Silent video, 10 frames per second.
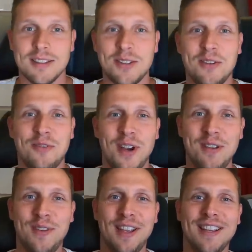So the funny
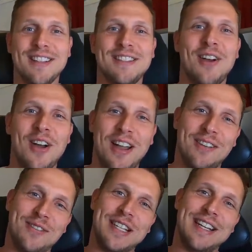thing is, I
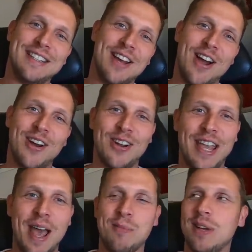have the entire
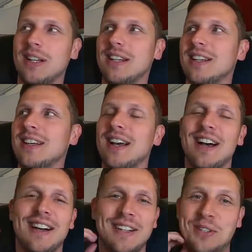cabin
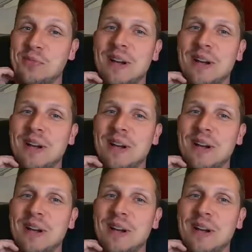to